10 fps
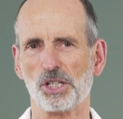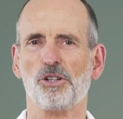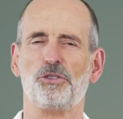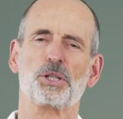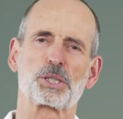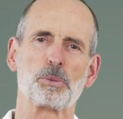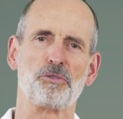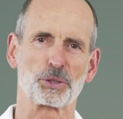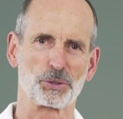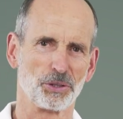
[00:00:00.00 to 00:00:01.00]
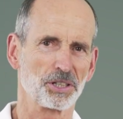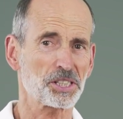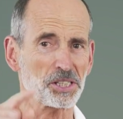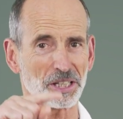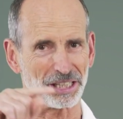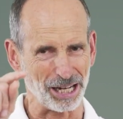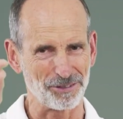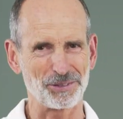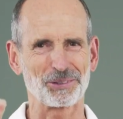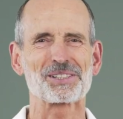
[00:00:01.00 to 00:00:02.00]
leads to a
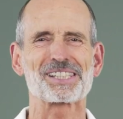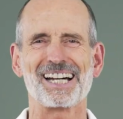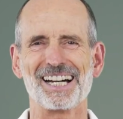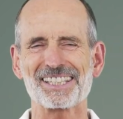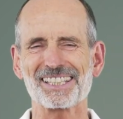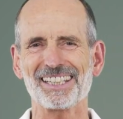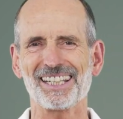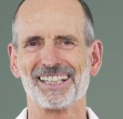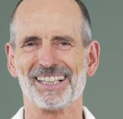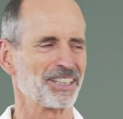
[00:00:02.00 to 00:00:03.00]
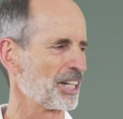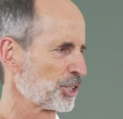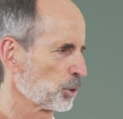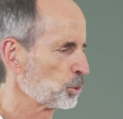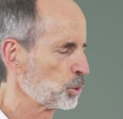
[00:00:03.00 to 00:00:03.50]
shortening, in quotation marks,